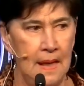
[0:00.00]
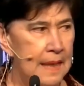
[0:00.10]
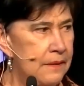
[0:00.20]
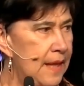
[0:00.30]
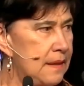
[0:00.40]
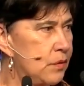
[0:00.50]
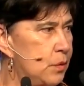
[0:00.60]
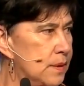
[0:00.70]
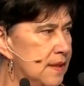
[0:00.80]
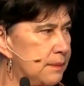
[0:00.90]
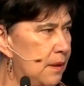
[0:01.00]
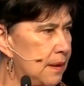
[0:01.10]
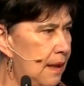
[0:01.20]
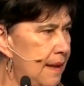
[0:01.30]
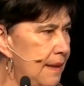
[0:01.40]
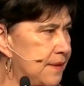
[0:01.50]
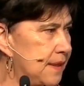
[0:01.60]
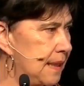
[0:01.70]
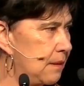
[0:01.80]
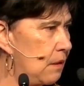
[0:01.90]
And that, of course, is what I have
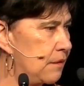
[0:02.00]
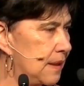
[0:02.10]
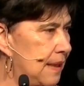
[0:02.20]
seen over